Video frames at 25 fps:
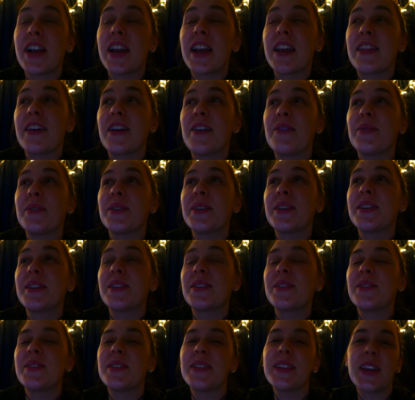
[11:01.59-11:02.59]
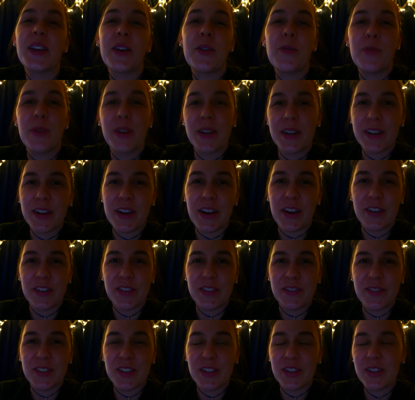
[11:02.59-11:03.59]
I thought we were gonna go to like a winter
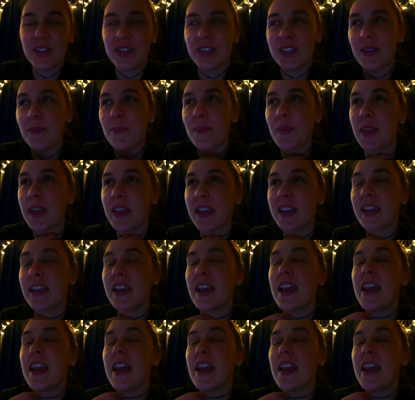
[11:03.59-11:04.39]
carnival or something.